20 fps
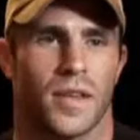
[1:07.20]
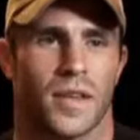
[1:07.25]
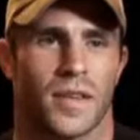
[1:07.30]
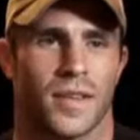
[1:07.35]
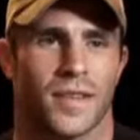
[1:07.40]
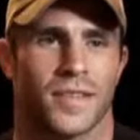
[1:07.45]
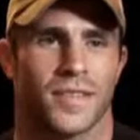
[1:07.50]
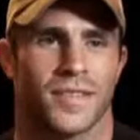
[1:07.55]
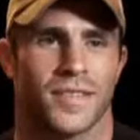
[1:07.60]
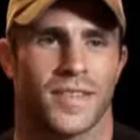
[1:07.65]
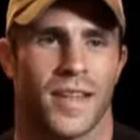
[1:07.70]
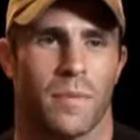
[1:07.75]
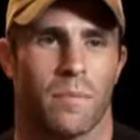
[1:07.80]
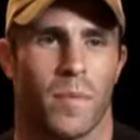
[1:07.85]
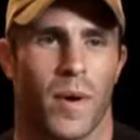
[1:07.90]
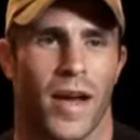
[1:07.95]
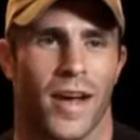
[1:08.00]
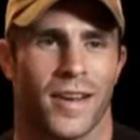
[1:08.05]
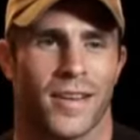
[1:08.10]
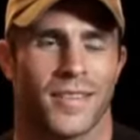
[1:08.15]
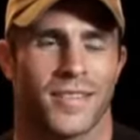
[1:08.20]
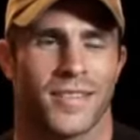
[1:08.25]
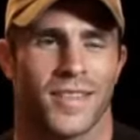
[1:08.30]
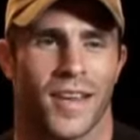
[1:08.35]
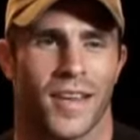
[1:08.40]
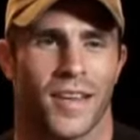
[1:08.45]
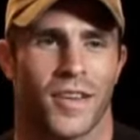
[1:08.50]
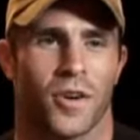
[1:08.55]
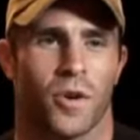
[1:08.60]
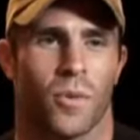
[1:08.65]
take a step back and
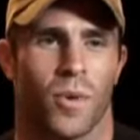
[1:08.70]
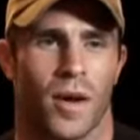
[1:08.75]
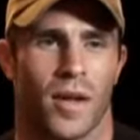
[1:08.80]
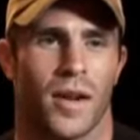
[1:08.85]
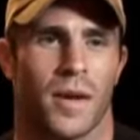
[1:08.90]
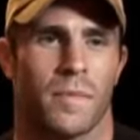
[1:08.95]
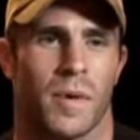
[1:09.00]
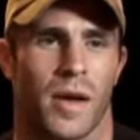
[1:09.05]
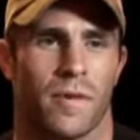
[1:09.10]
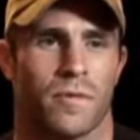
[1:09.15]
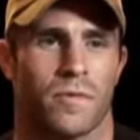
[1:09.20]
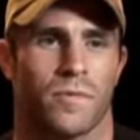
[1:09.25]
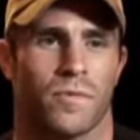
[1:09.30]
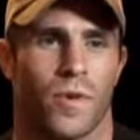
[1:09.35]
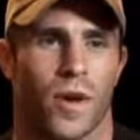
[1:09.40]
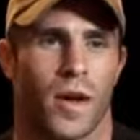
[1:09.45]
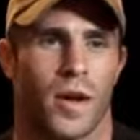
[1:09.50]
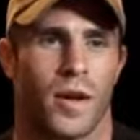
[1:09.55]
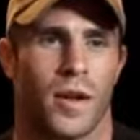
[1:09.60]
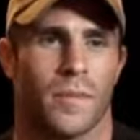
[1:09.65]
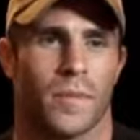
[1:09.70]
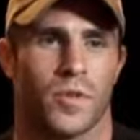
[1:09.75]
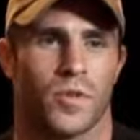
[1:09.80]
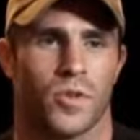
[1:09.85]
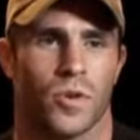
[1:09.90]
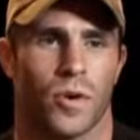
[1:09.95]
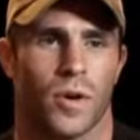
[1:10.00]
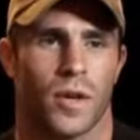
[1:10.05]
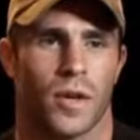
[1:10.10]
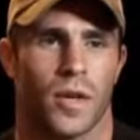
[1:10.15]
say, you know what, I'm having fun, I'm
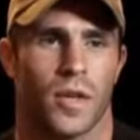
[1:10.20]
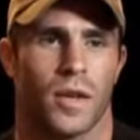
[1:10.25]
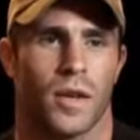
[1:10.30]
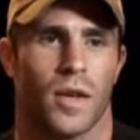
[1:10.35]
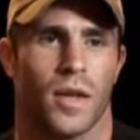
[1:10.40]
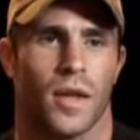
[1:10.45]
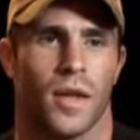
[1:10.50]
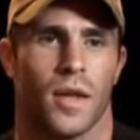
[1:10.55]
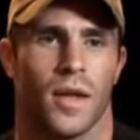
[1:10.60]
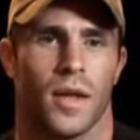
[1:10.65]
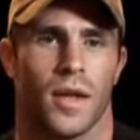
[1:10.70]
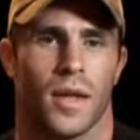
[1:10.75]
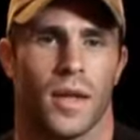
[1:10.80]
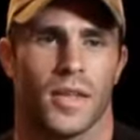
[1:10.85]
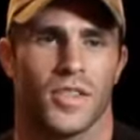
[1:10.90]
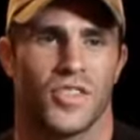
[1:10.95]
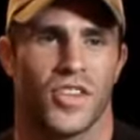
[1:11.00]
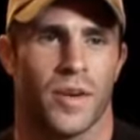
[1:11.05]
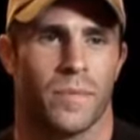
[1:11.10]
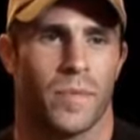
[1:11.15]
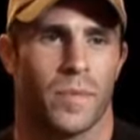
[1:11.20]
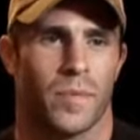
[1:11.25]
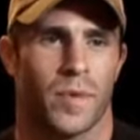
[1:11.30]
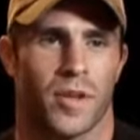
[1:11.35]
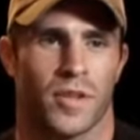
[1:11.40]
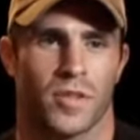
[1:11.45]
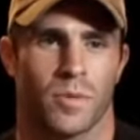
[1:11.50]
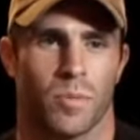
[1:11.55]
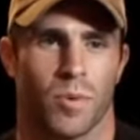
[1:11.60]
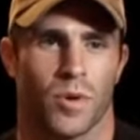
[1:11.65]
enjoying it. It shaped
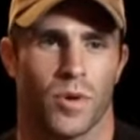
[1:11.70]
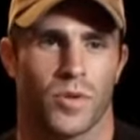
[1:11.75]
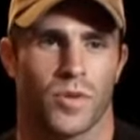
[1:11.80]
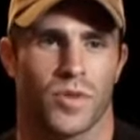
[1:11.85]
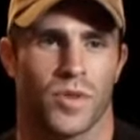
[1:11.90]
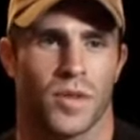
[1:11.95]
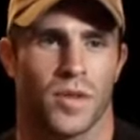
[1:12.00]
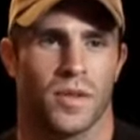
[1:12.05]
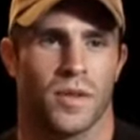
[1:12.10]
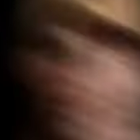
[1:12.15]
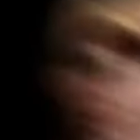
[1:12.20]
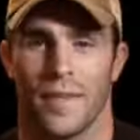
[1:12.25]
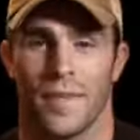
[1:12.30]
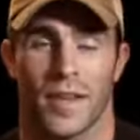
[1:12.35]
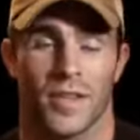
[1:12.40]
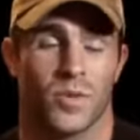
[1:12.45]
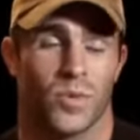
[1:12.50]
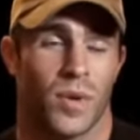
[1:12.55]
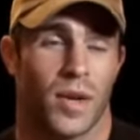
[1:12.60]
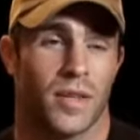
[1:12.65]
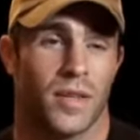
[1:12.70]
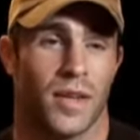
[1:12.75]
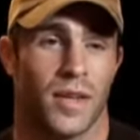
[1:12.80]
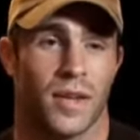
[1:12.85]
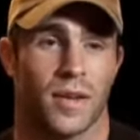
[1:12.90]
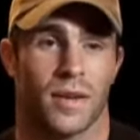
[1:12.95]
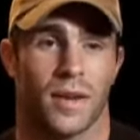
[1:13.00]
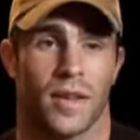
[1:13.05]
me as a person, and that's what I did.